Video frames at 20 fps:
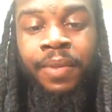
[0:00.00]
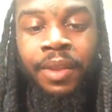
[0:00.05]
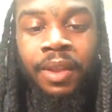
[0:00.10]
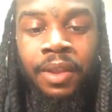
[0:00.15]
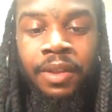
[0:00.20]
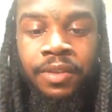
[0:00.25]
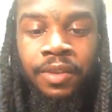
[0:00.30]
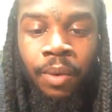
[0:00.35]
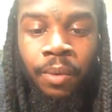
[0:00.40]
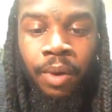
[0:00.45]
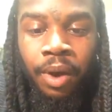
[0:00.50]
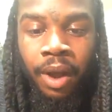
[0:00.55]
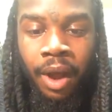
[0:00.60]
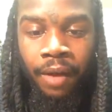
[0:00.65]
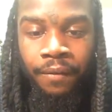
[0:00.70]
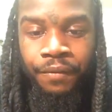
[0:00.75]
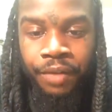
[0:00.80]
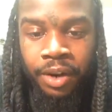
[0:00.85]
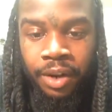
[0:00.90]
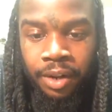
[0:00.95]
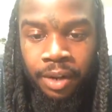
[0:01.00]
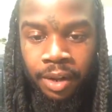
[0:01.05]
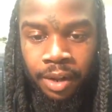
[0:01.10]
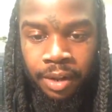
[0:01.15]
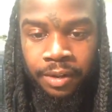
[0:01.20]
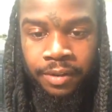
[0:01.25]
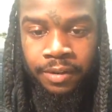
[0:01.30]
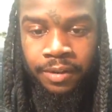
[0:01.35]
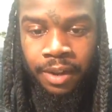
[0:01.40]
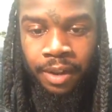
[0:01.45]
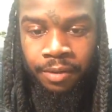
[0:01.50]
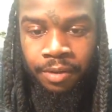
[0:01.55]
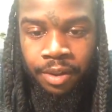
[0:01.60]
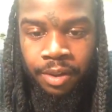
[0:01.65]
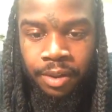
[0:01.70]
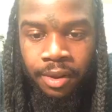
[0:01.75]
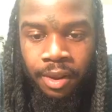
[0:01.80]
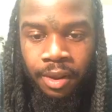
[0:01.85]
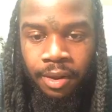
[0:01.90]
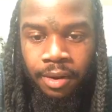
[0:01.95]
So I'm finna see if
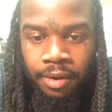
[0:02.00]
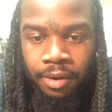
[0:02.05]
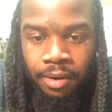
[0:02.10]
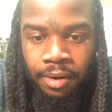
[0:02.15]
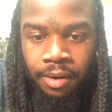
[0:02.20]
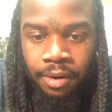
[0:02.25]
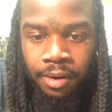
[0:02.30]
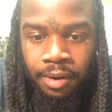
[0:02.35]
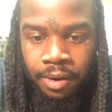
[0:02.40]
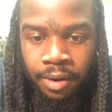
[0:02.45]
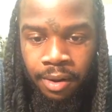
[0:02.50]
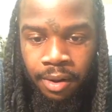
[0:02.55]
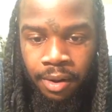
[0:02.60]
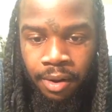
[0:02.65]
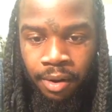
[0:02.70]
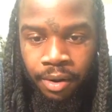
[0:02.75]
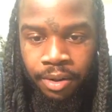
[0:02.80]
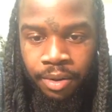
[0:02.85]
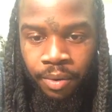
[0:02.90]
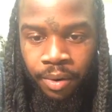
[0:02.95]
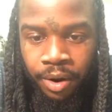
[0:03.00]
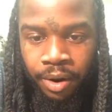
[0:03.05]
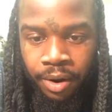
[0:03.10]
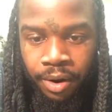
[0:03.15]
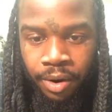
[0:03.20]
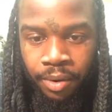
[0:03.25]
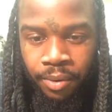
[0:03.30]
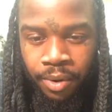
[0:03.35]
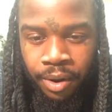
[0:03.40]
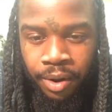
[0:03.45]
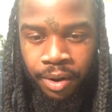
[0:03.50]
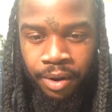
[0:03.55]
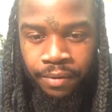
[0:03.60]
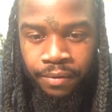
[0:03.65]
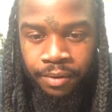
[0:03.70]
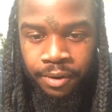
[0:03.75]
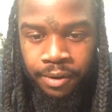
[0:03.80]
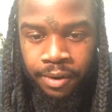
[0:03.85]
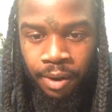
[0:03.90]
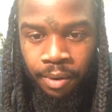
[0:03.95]
she in here. Are you in here, Queen?
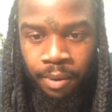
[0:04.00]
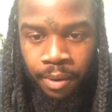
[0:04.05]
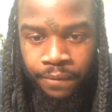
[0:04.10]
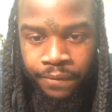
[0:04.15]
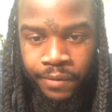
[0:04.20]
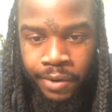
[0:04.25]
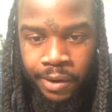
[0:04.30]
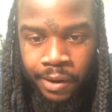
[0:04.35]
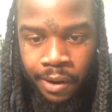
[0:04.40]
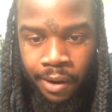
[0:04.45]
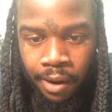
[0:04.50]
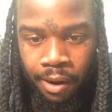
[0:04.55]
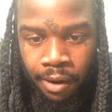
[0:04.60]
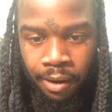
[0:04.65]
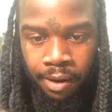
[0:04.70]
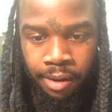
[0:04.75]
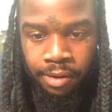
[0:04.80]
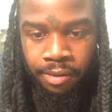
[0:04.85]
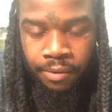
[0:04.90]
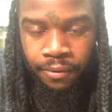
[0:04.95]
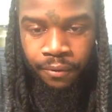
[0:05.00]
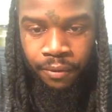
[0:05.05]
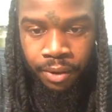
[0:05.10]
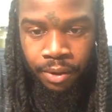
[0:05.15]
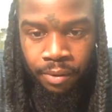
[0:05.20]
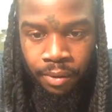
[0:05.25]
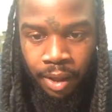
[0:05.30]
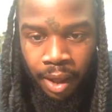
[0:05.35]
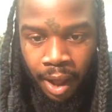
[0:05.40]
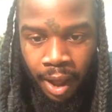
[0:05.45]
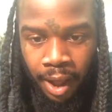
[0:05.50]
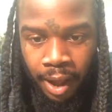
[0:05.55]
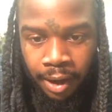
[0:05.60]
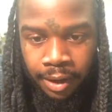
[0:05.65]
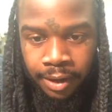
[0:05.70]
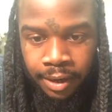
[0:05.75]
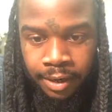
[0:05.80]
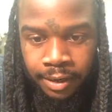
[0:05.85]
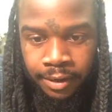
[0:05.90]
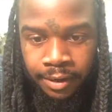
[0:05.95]
If so, I'm finna call you so you can
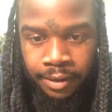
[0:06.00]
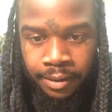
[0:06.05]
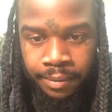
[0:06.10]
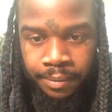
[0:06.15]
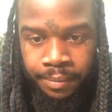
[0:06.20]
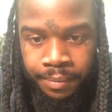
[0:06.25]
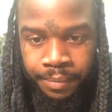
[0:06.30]
holler at them.